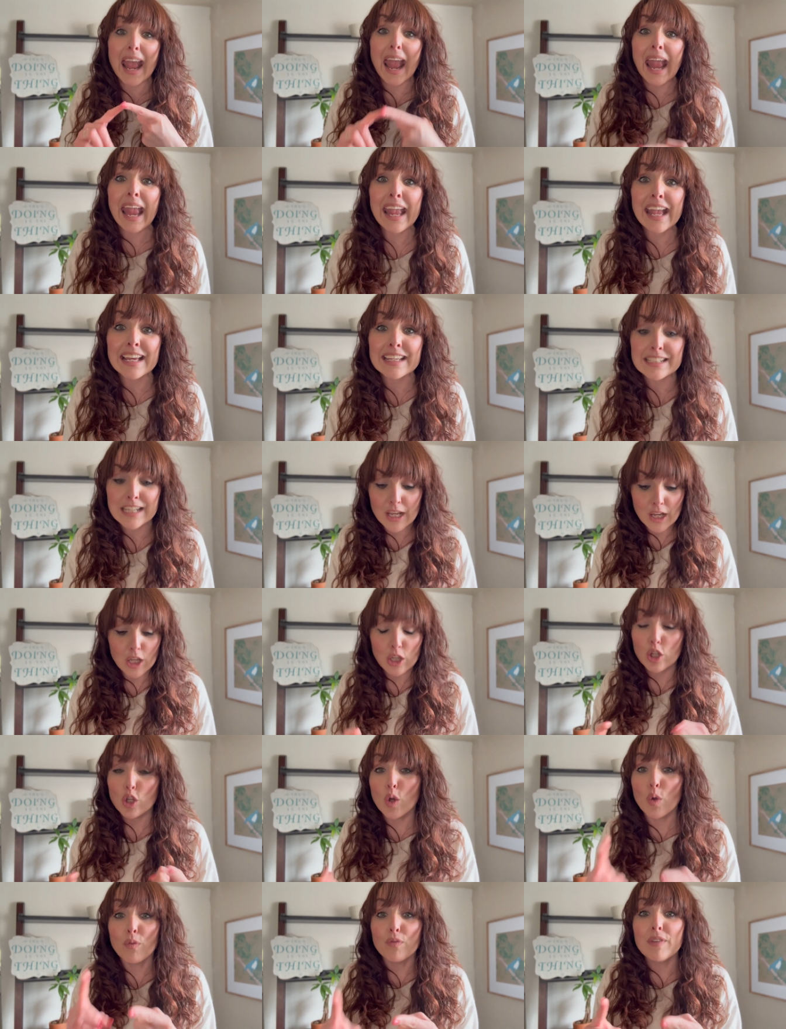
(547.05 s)
and
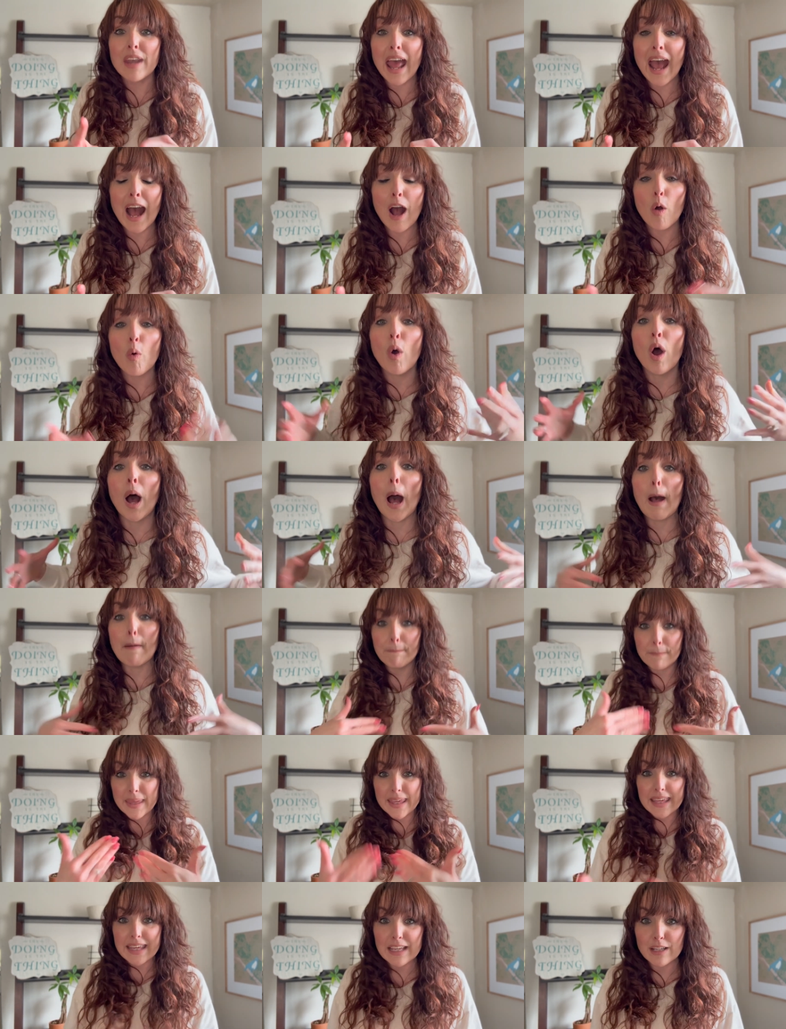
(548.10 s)
you've now
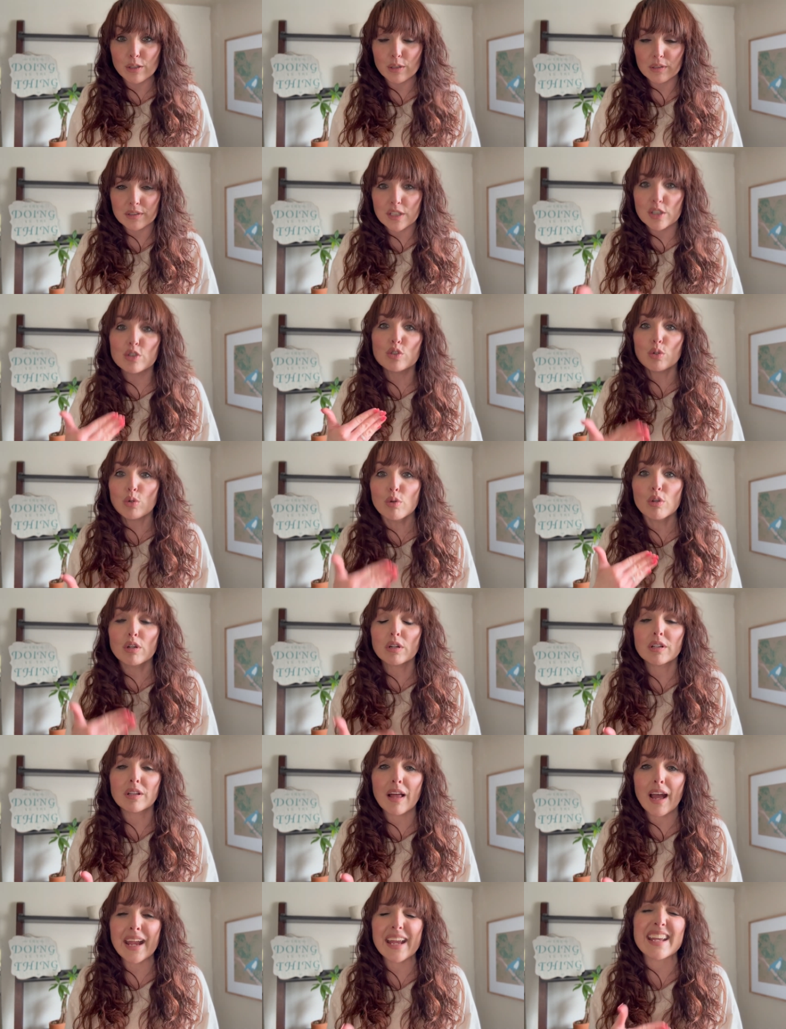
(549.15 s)
appealed to your
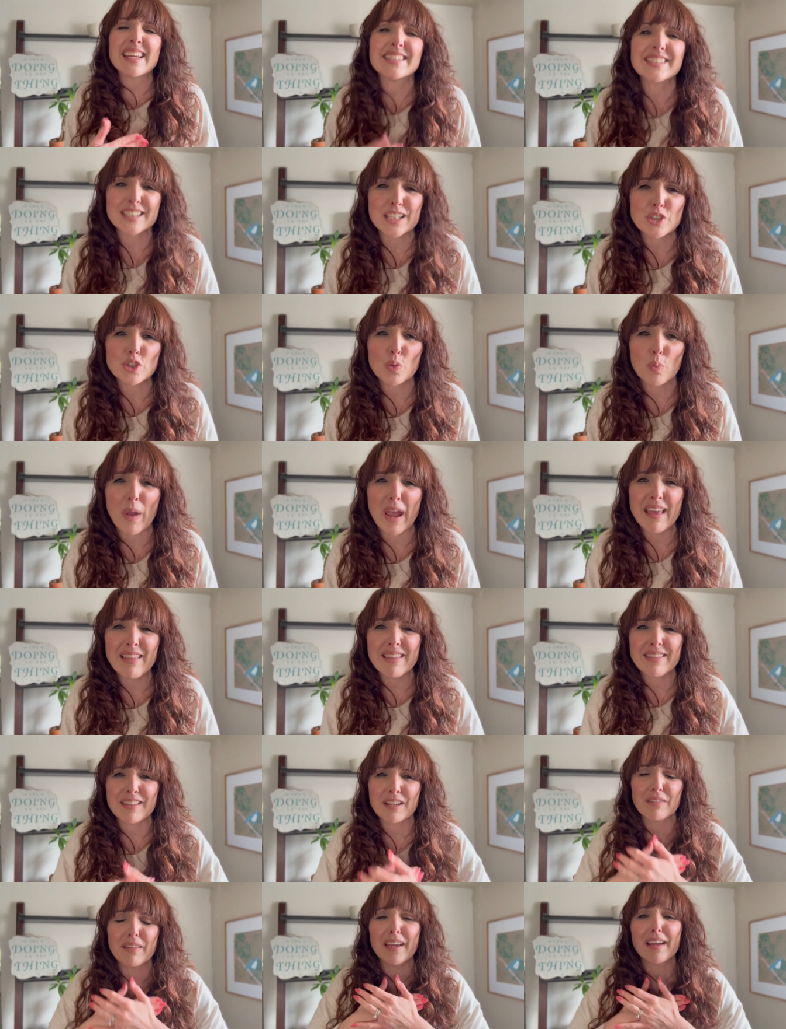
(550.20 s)
client in such a way that
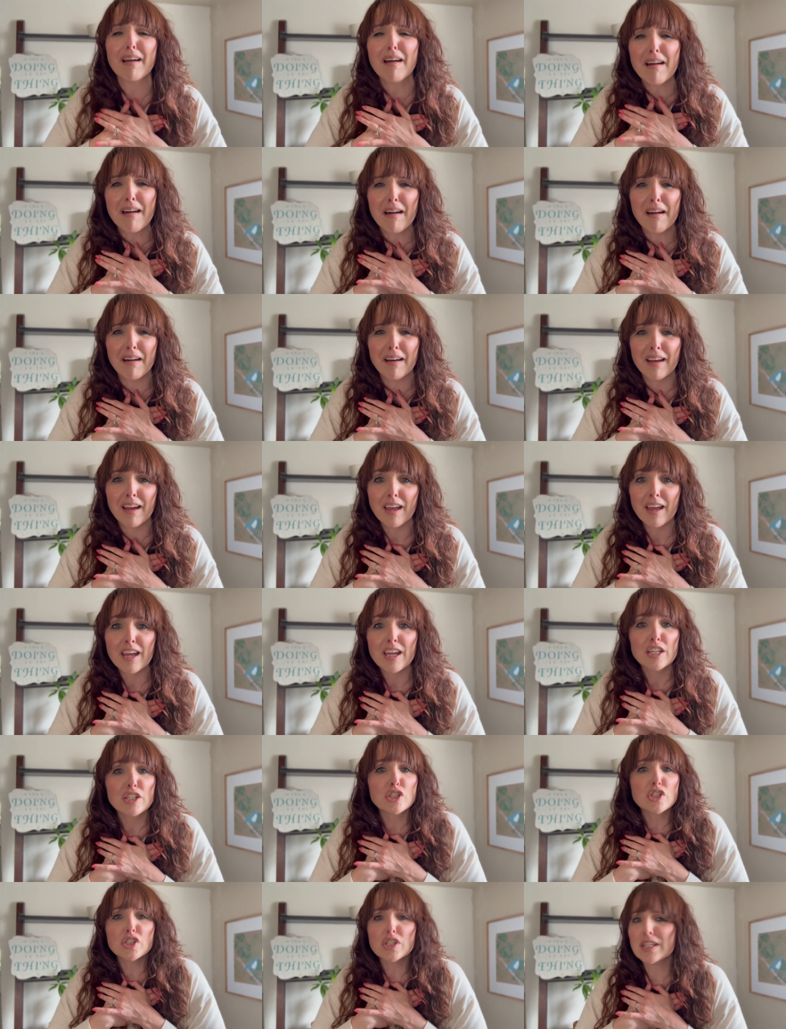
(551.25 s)
they're like, oh,
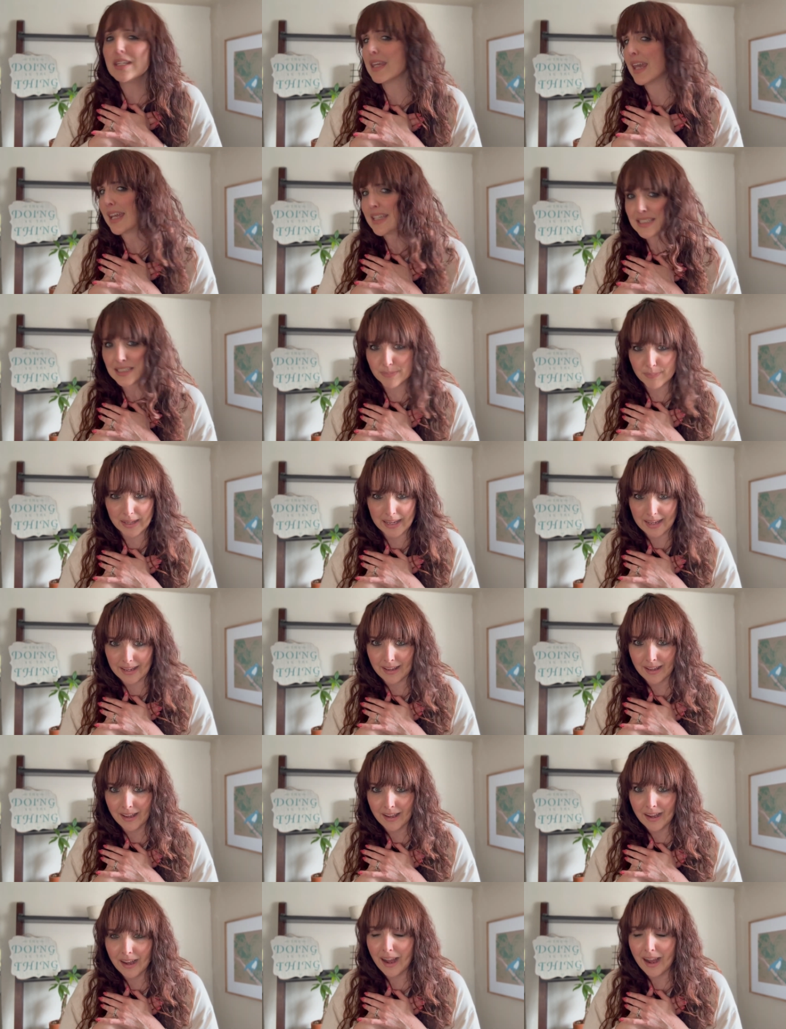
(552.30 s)
she gets me.